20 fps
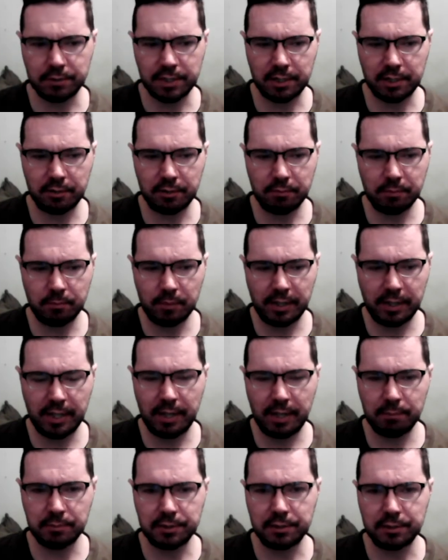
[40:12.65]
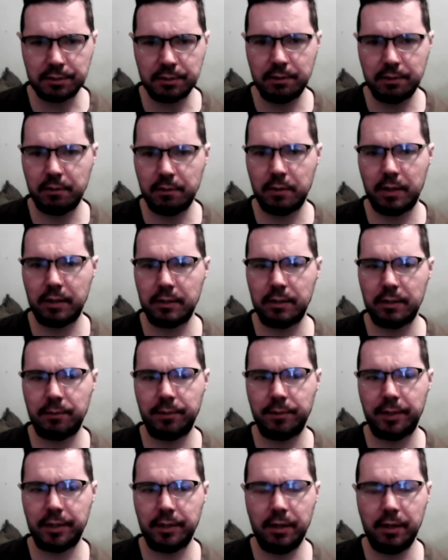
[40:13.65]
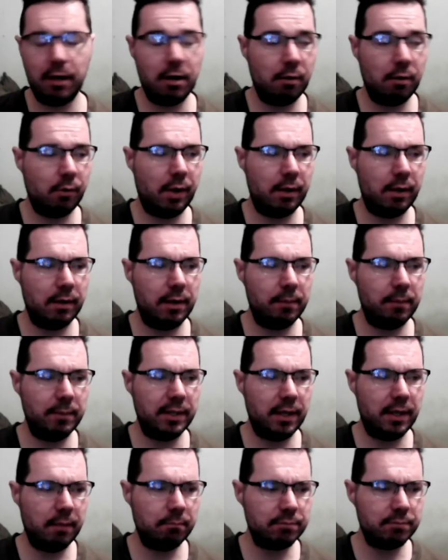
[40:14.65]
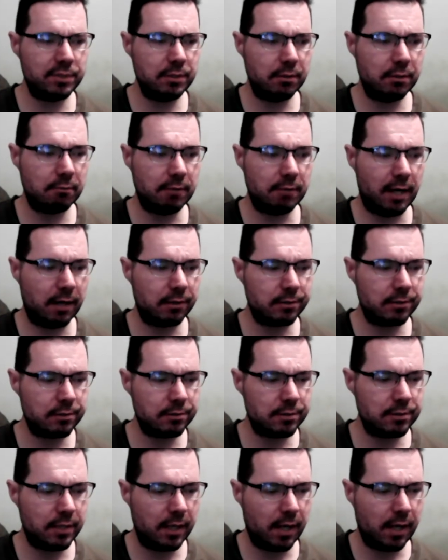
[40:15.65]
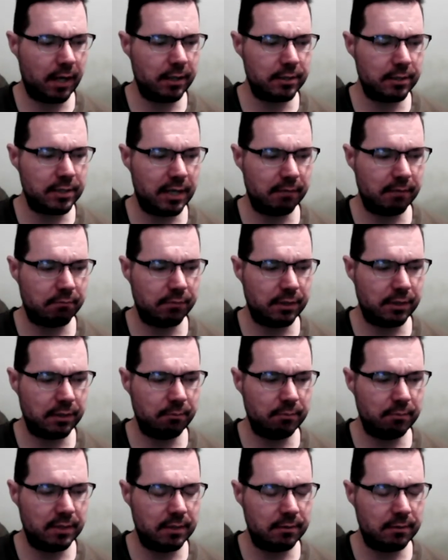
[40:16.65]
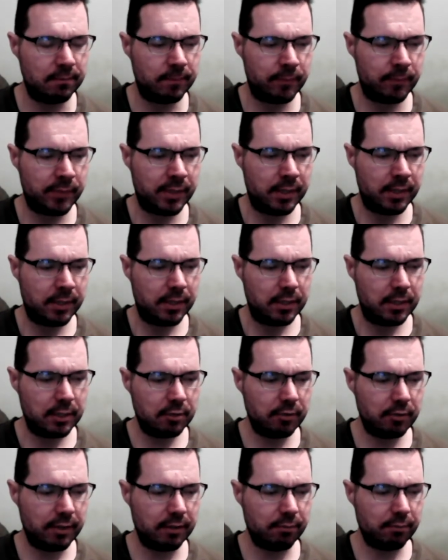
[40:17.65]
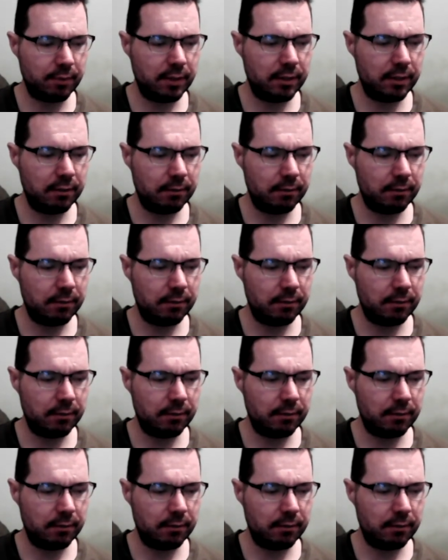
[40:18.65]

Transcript: It's like, what happened to you? And then they're like, oh, I mean, I'm still around. It's just that I just haven't really been creatively,